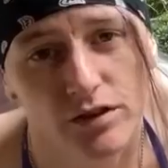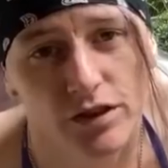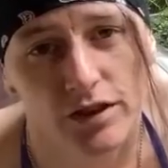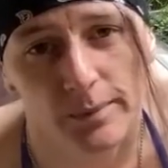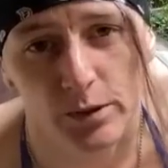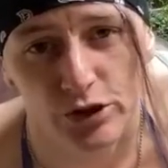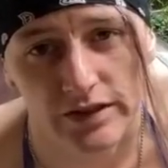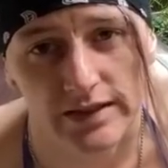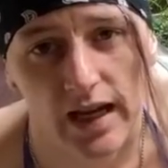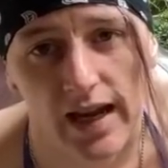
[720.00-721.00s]
Keurig
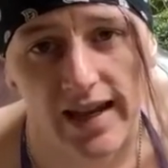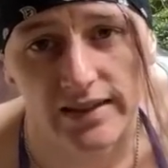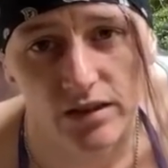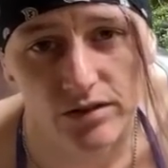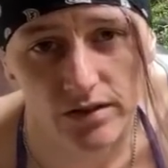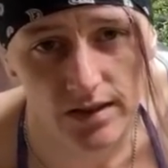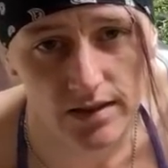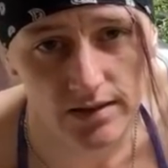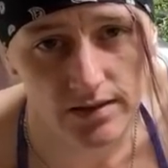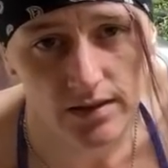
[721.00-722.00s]
machines. I hate those
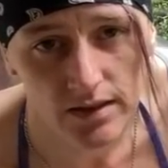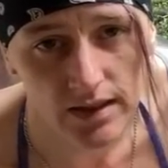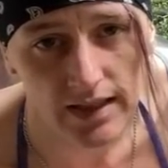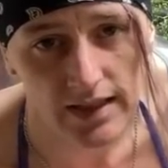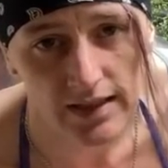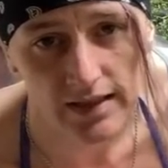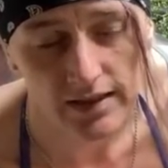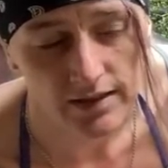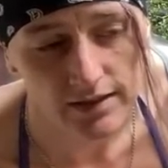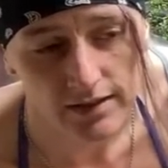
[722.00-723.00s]
things.
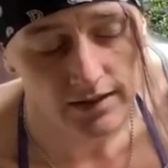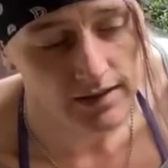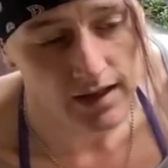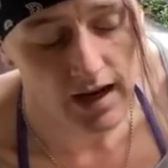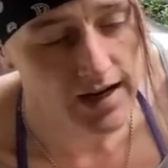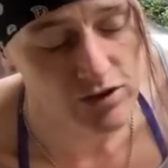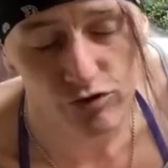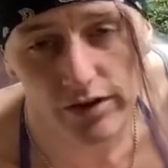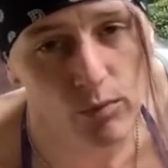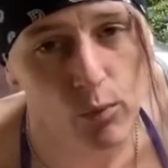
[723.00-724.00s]
I
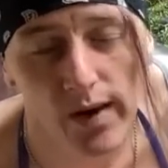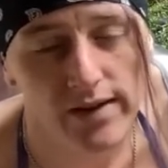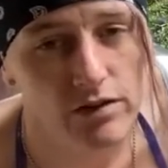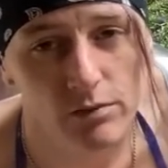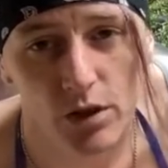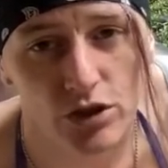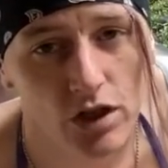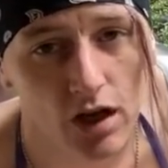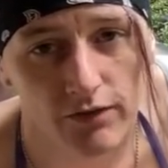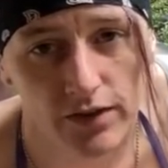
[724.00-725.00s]
drink way too much
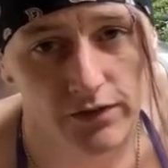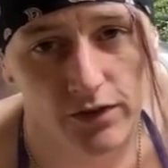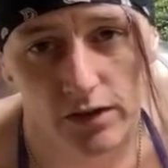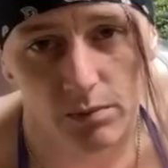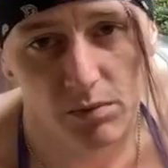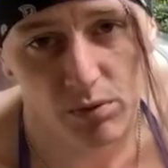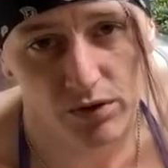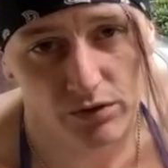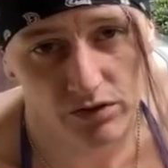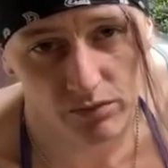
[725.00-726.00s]
coffee for it to be
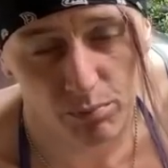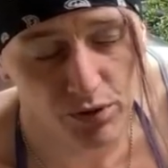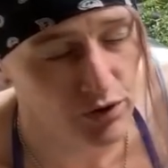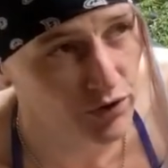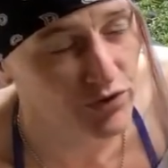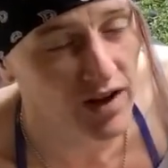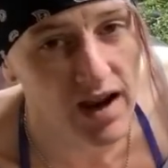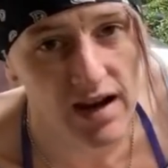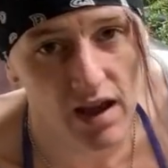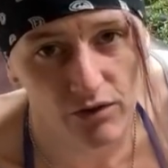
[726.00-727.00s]
produced
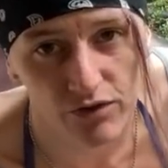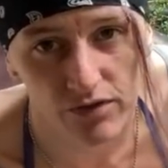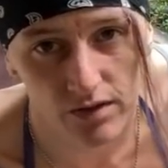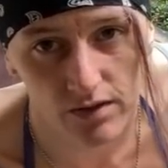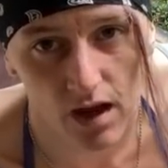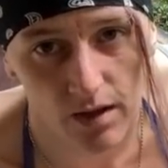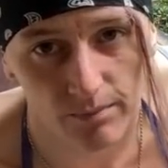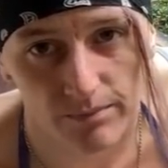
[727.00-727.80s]
8 ounces at a time.